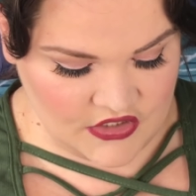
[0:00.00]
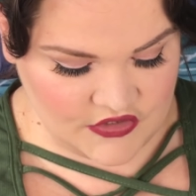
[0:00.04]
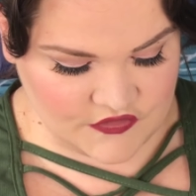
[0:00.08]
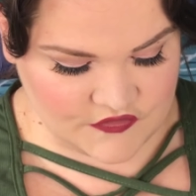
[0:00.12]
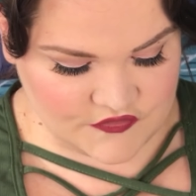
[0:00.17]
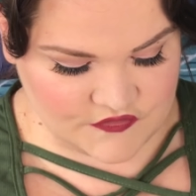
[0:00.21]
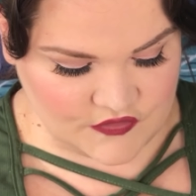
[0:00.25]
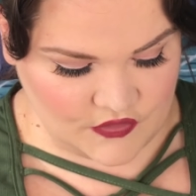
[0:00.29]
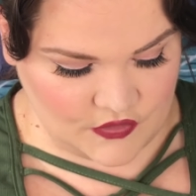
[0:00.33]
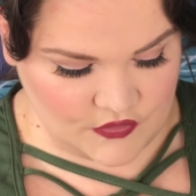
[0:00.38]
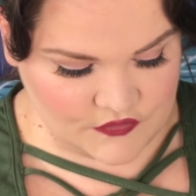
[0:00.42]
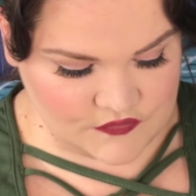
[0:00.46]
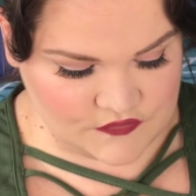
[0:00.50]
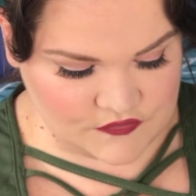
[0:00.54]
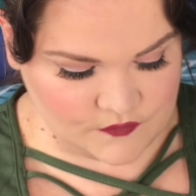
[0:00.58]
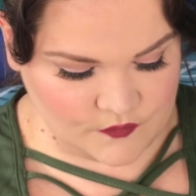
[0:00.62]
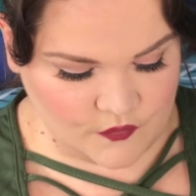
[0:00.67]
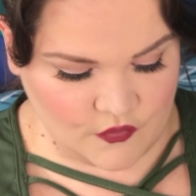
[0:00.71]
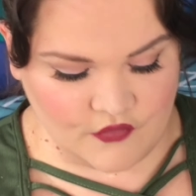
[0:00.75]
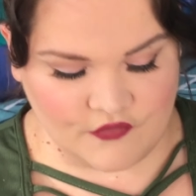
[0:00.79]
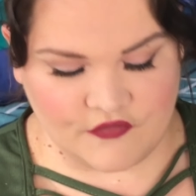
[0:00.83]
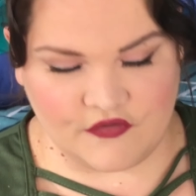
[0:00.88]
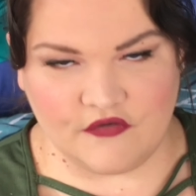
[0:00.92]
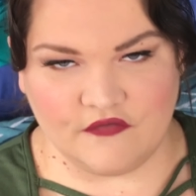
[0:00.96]
So to
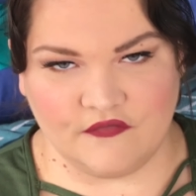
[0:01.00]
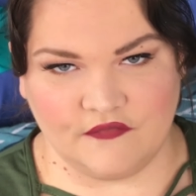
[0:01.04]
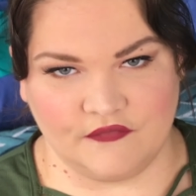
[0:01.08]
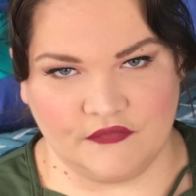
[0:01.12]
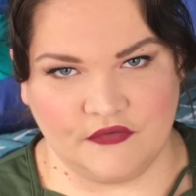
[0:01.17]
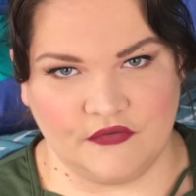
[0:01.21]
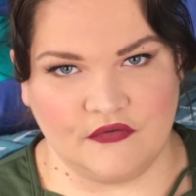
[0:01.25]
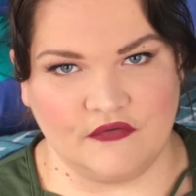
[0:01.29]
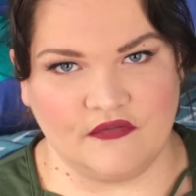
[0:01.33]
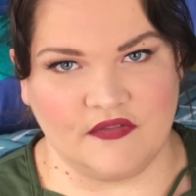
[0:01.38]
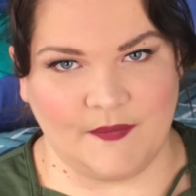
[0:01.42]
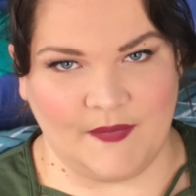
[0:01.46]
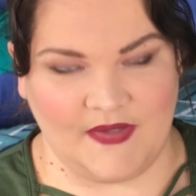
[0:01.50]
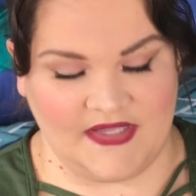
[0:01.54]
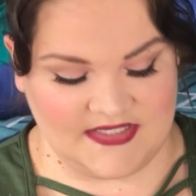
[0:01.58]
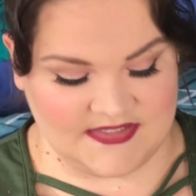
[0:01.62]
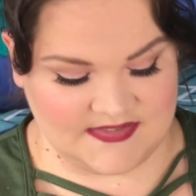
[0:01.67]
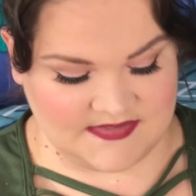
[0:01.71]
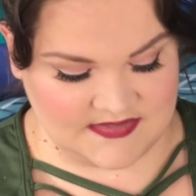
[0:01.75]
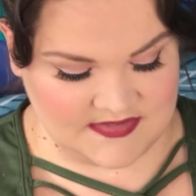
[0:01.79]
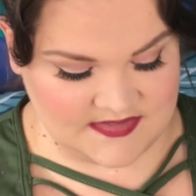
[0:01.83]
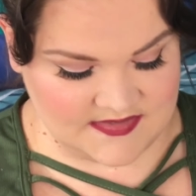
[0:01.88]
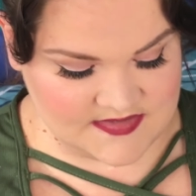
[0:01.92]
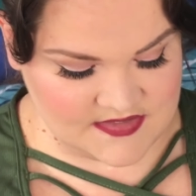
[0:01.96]
walk you through the
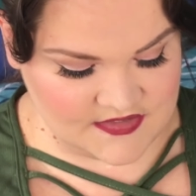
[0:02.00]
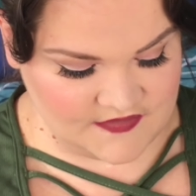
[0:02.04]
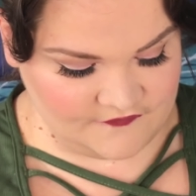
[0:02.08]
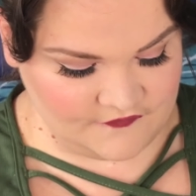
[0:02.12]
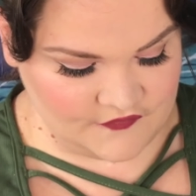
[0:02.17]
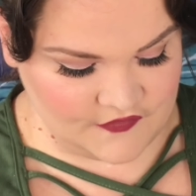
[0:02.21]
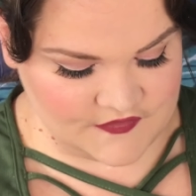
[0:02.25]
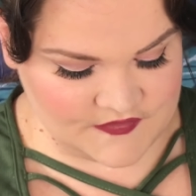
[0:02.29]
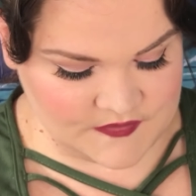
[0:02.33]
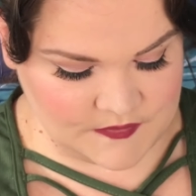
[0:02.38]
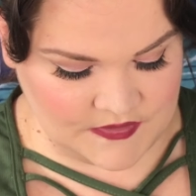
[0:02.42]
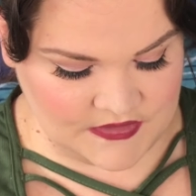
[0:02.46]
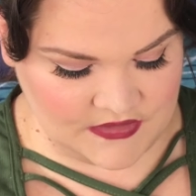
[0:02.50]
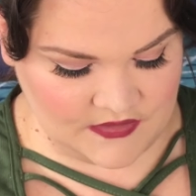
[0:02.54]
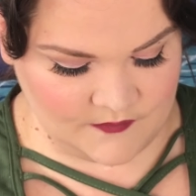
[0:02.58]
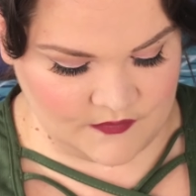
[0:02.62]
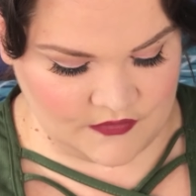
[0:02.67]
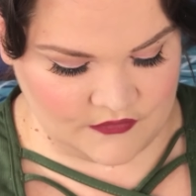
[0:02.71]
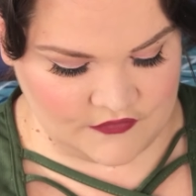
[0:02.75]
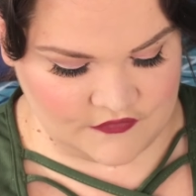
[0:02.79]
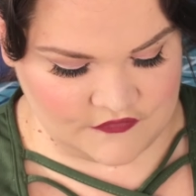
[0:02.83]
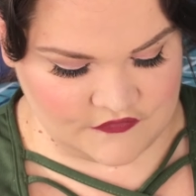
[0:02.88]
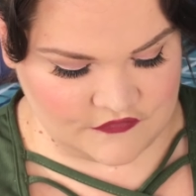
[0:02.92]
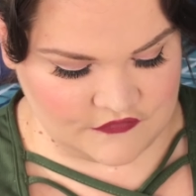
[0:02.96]
pieces, the first one I'm
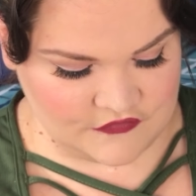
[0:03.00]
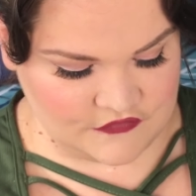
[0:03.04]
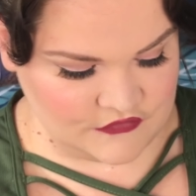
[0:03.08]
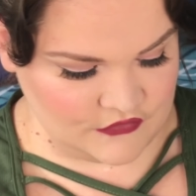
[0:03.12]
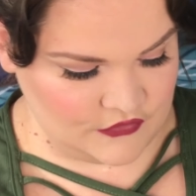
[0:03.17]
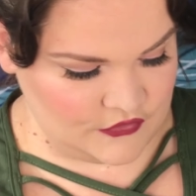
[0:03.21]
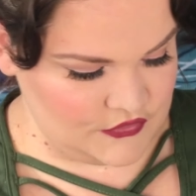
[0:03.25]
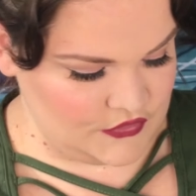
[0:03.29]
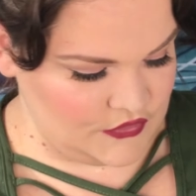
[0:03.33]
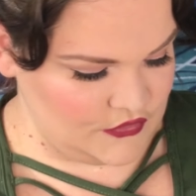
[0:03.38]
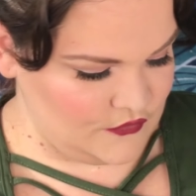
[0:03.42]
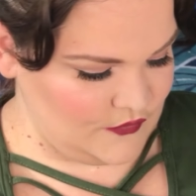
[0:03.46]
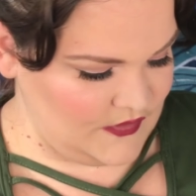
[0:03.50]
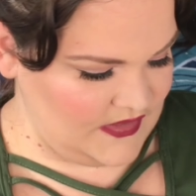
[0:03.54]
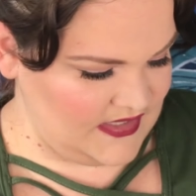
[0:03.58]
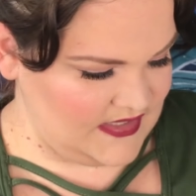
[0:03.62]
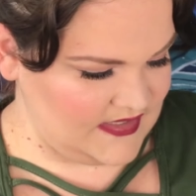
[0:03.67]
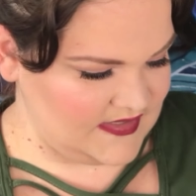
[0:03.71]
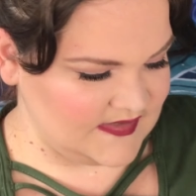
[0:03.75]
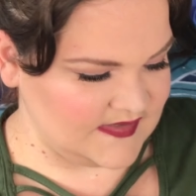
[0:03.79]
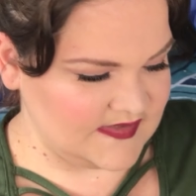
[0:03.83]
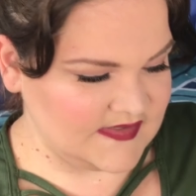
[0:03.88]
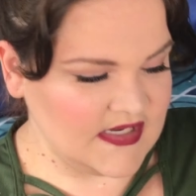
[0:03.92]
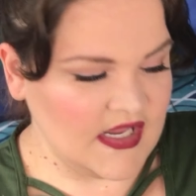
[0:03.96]
going to show you
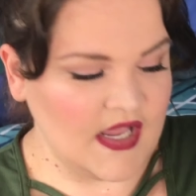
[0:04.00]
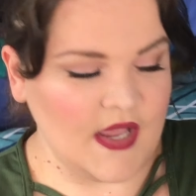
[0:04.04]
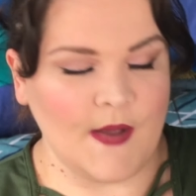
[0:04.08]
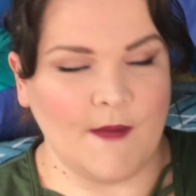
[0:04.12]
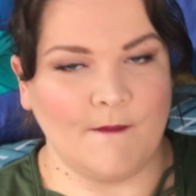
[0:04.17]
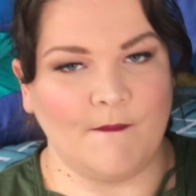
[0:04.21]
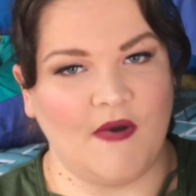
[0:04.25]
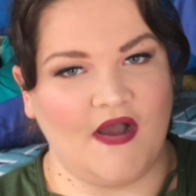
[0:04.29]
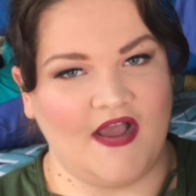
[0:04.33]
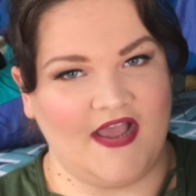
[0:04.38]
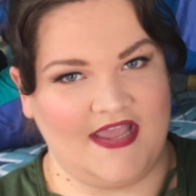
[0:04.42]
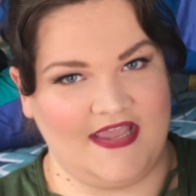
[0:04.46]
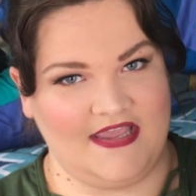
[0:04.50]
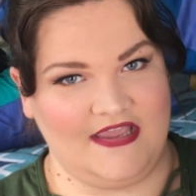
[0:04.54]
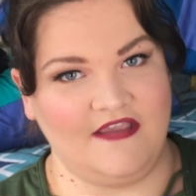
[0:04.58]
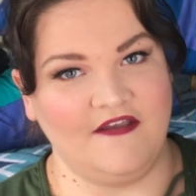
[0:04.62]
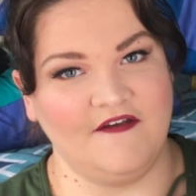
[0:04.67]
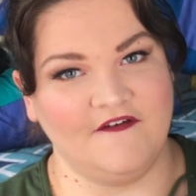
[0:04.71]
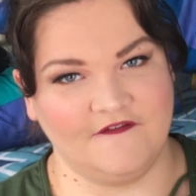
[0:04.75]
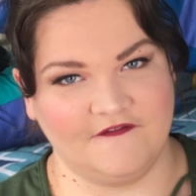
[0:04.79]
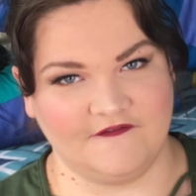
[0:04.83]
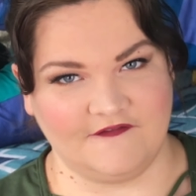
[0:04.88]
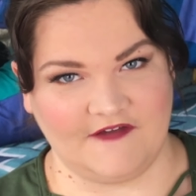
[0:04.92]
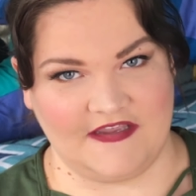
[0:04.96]
is my
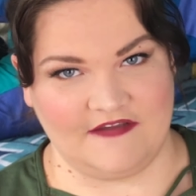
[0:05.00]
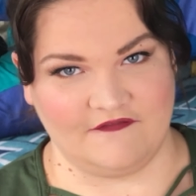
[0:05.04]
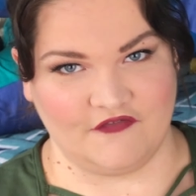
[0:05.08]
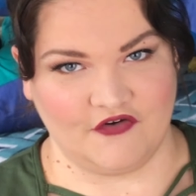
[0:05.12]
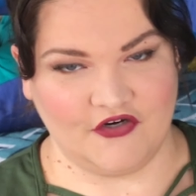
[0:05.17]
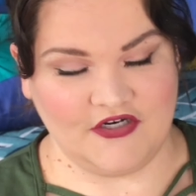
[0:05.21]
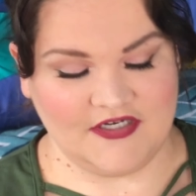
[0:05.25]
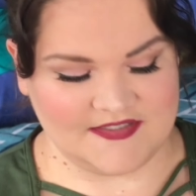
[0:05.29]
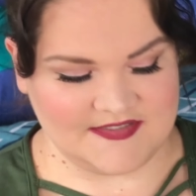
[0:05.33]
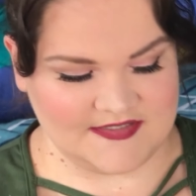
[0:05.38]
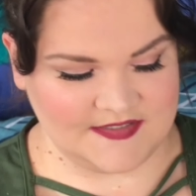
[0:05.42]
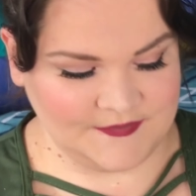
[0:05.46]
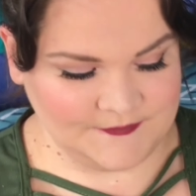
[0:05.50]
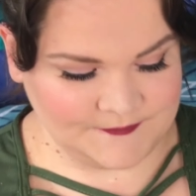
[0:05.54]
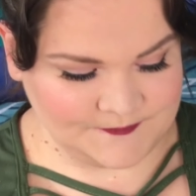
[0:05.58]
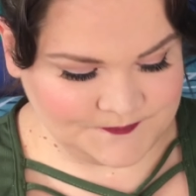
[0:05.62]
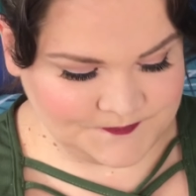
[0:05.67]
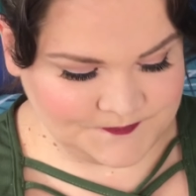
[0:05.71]
favorite.